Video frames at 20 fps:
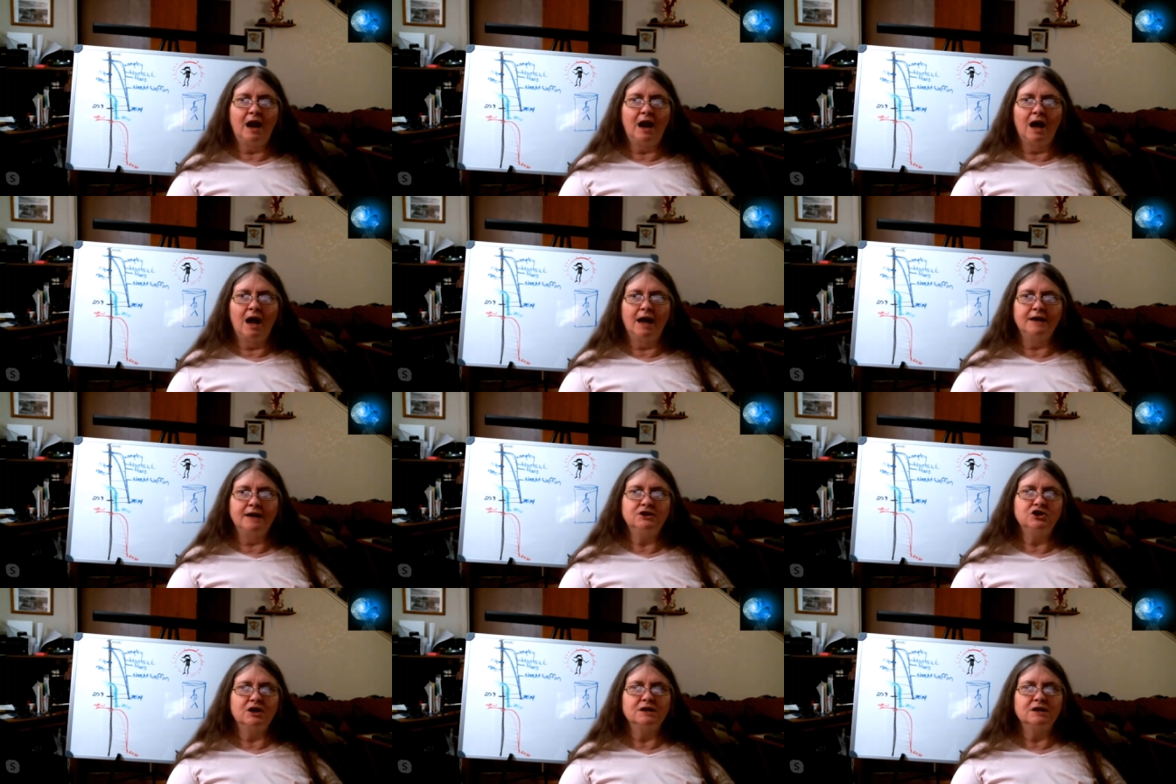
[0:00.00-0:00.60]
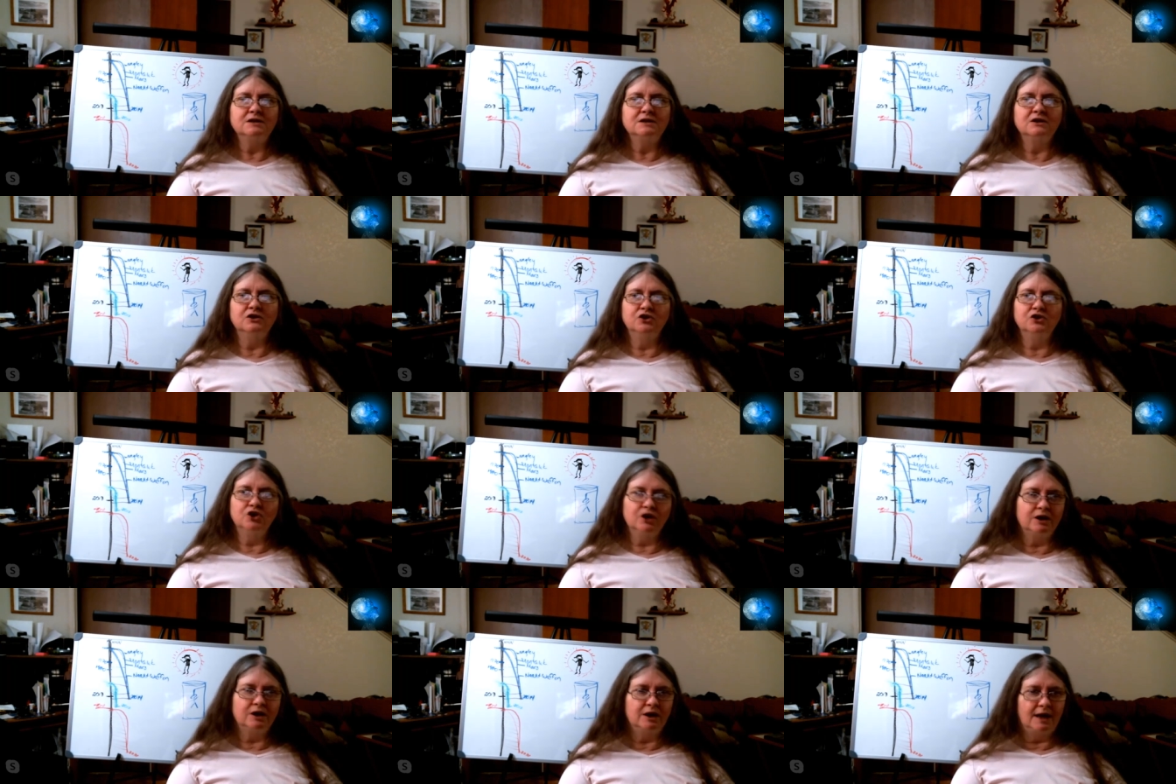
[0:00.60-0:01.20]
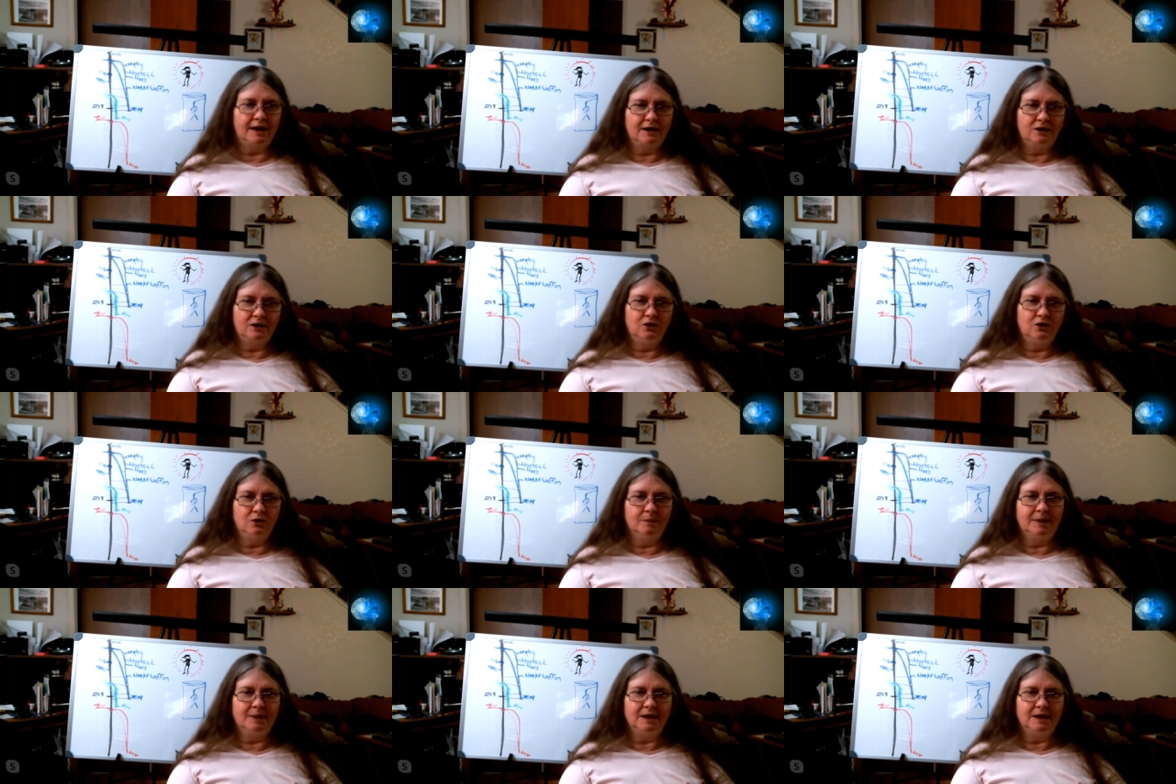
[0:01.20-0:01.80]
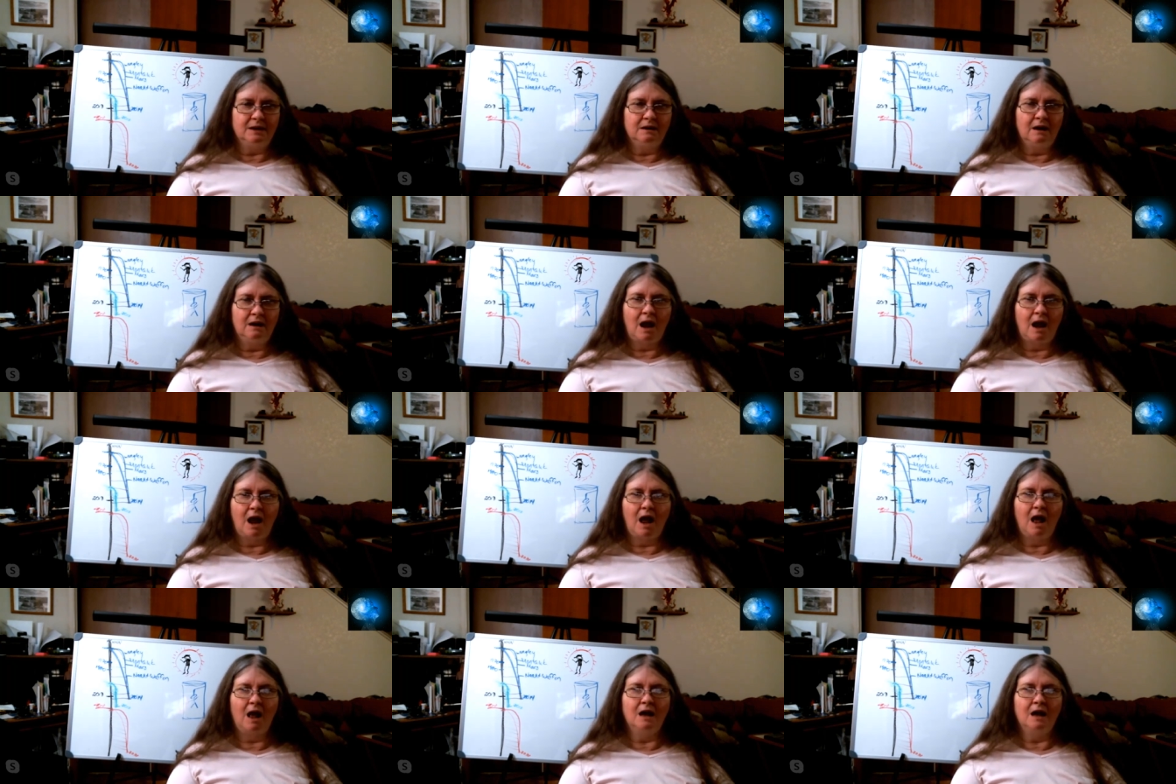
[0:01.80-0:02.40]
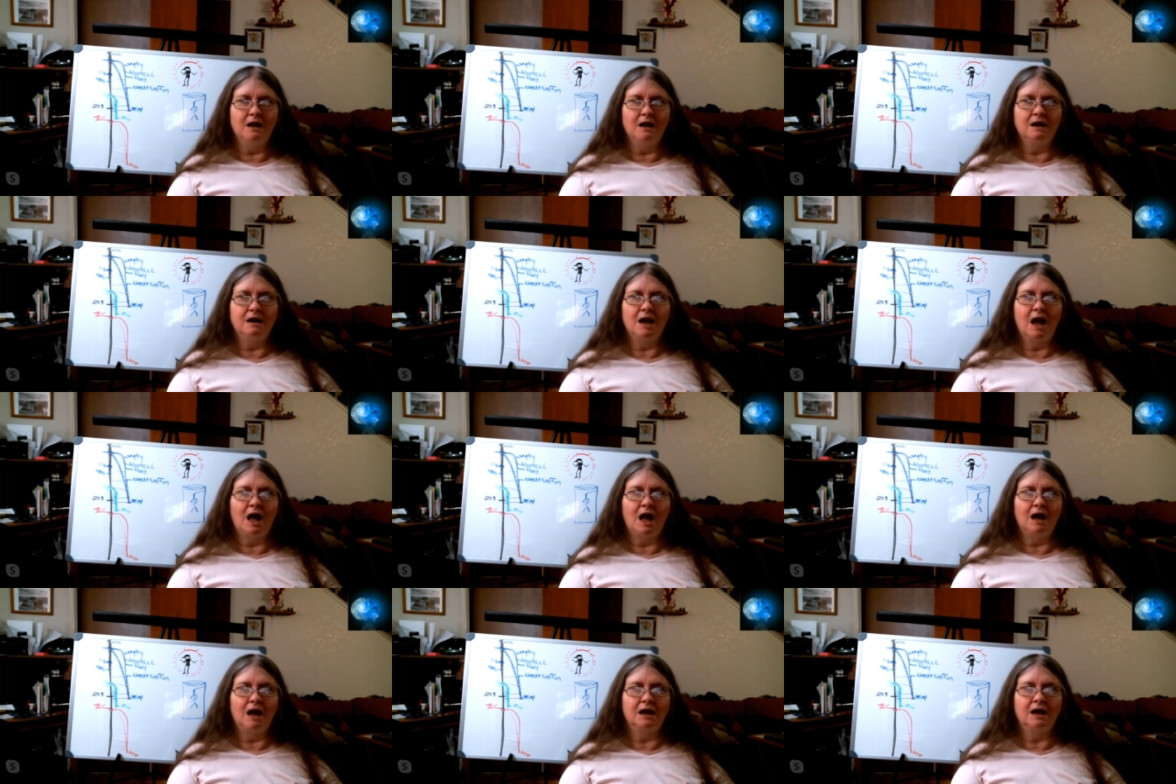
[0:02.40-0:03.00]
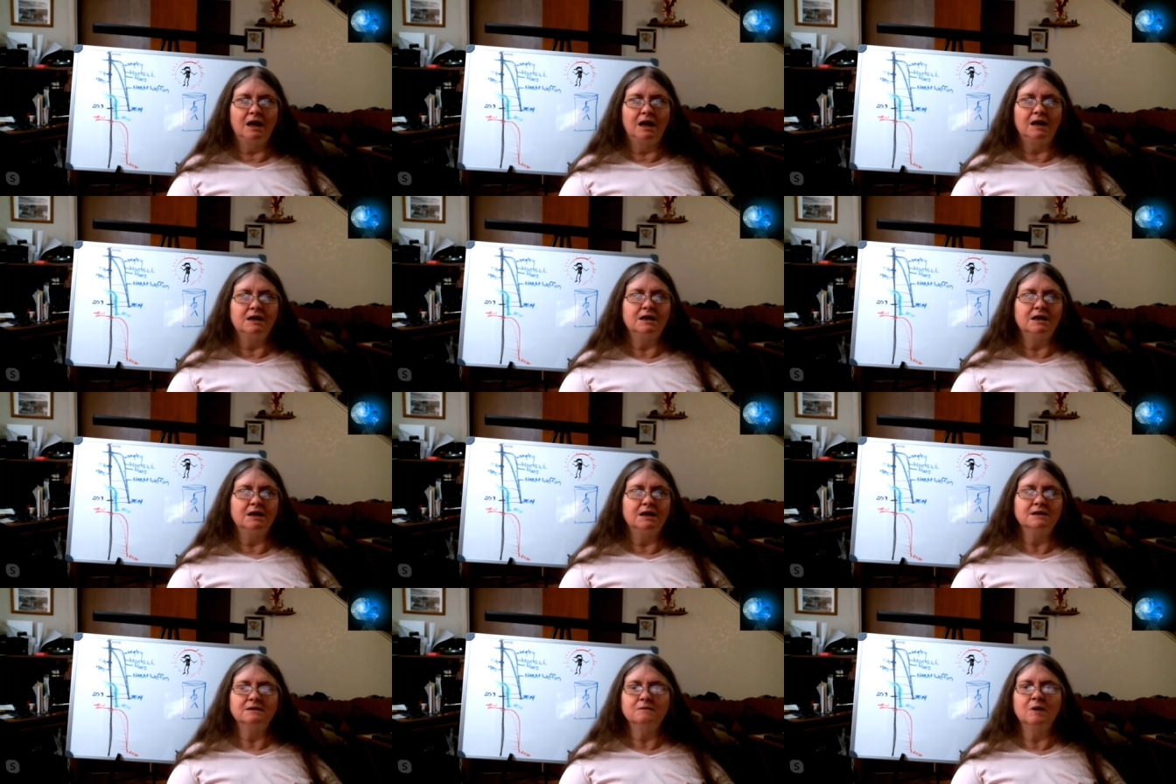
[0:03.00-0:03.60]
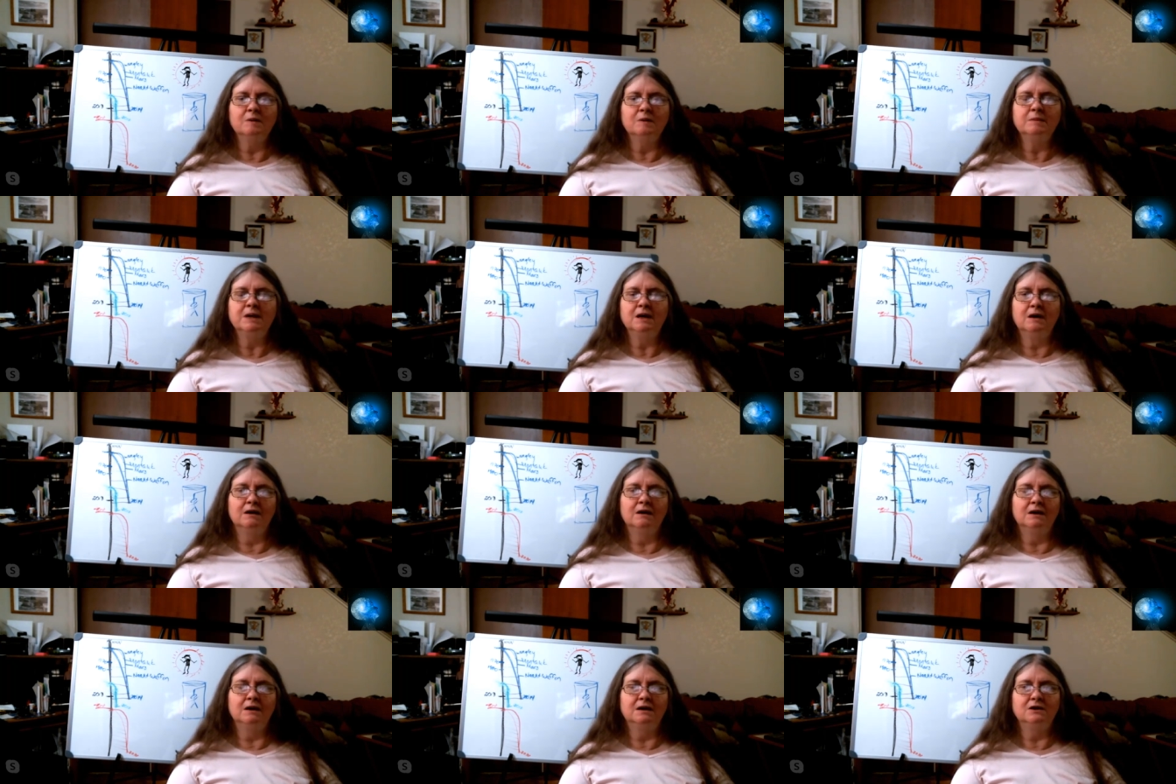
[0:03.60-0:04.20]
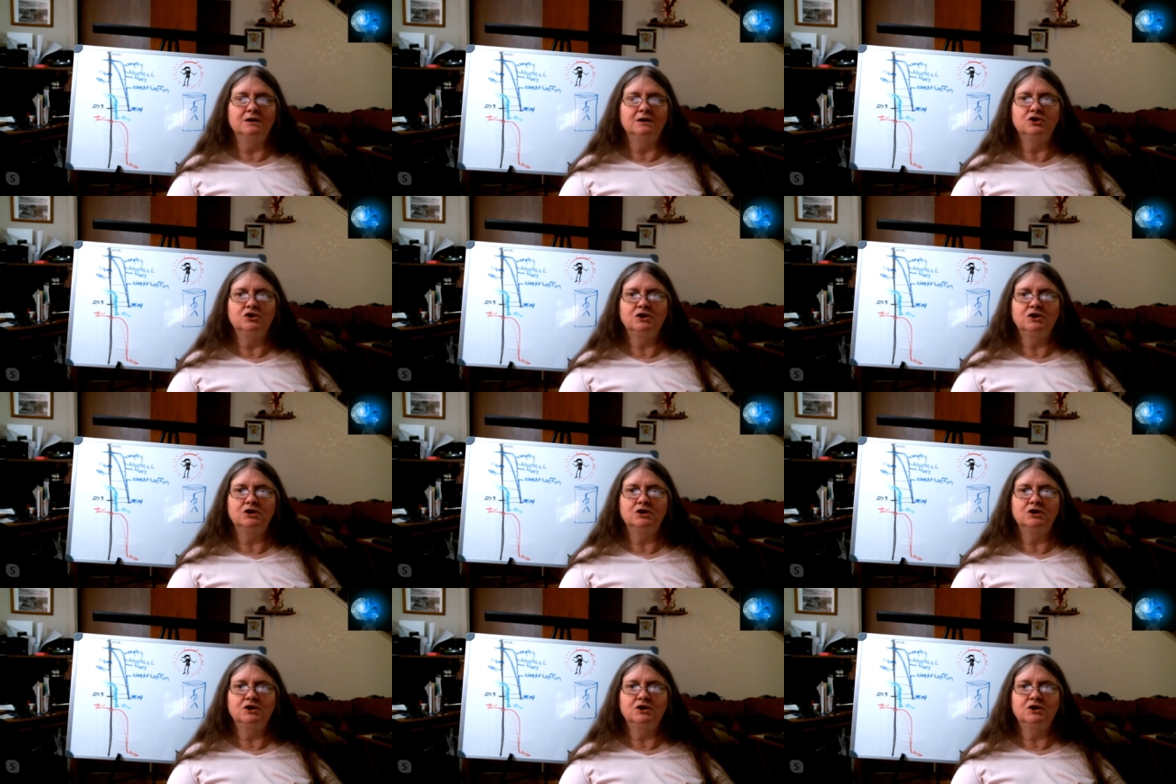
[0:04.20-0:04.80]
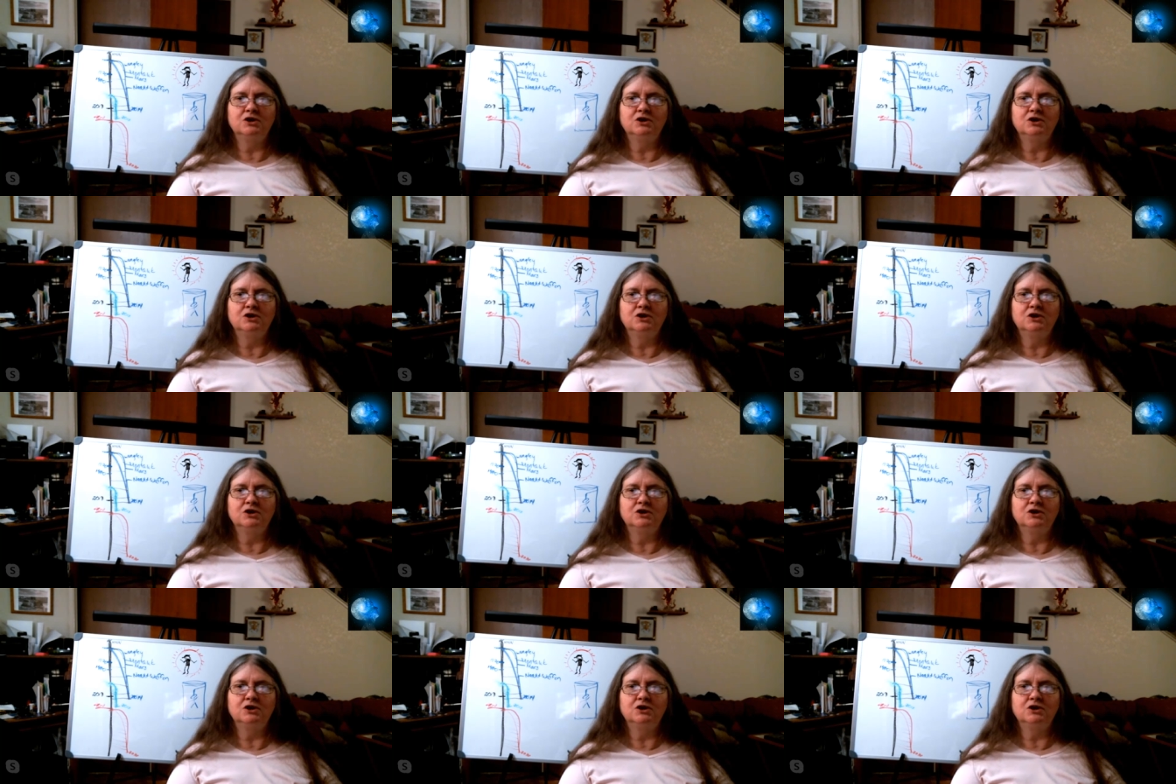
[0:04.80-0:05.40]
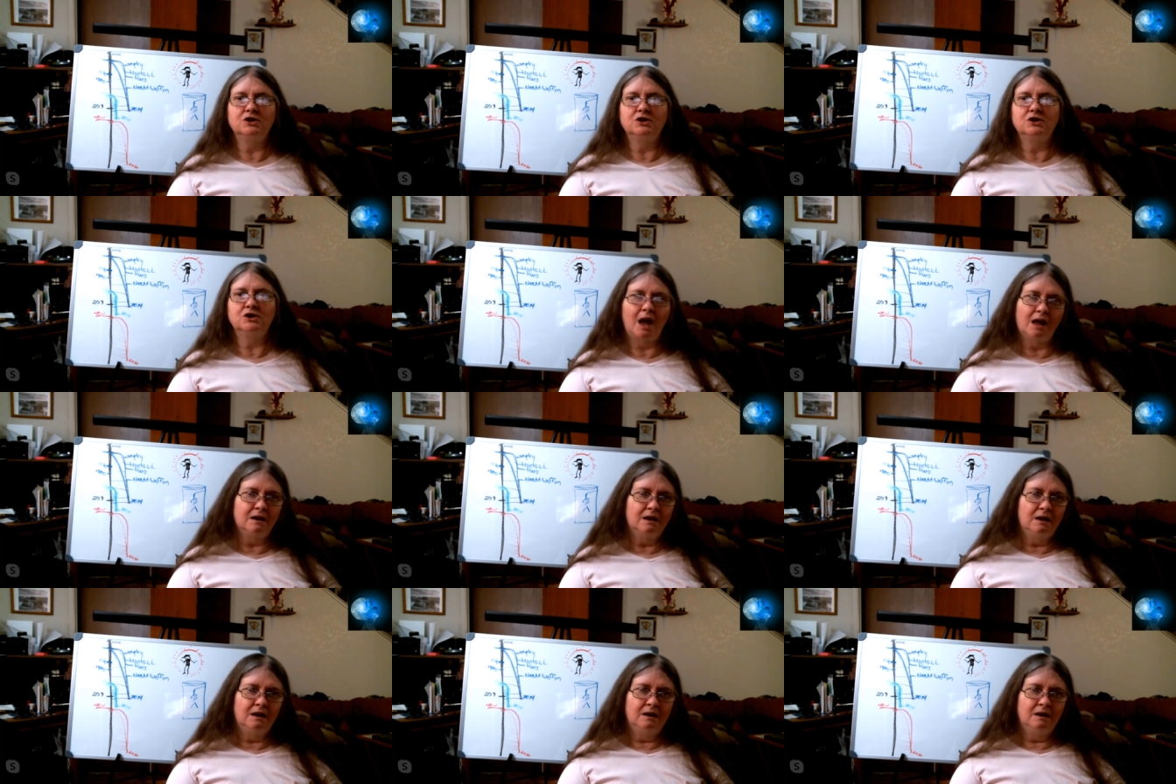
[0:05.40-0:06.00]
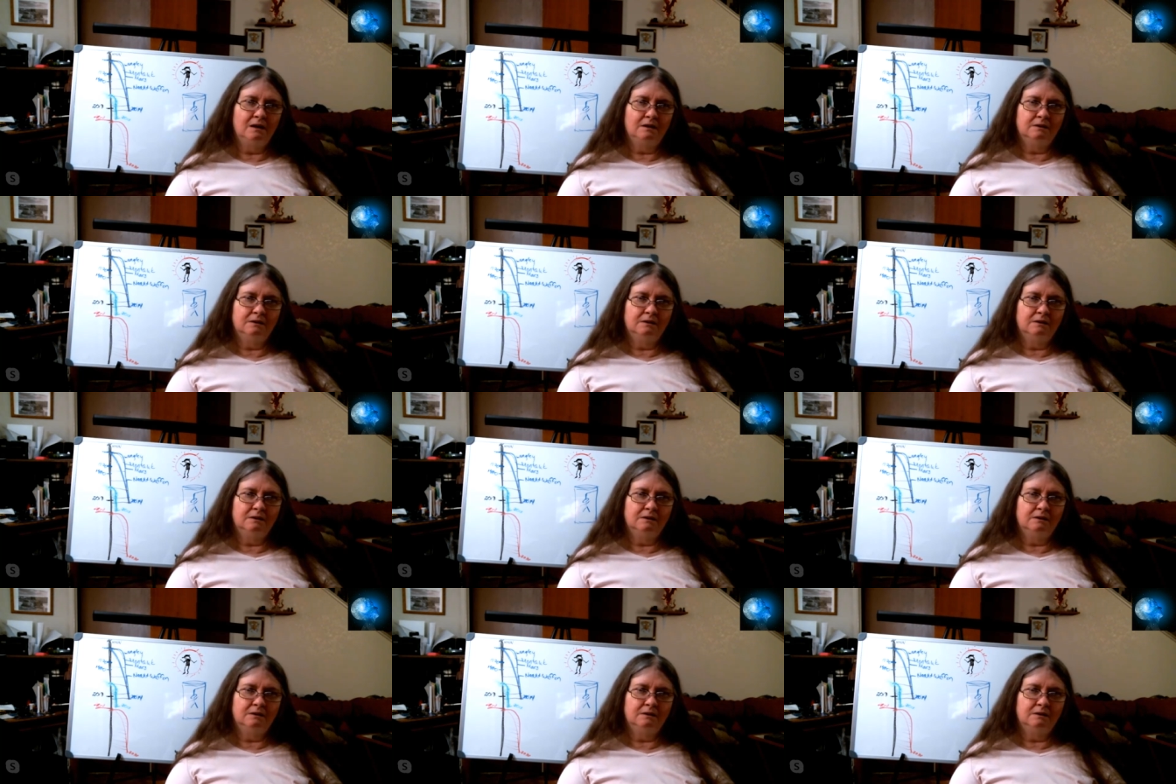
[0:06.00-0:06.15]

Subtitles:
that I just look like a human, and that he doesn't want me on his ship, and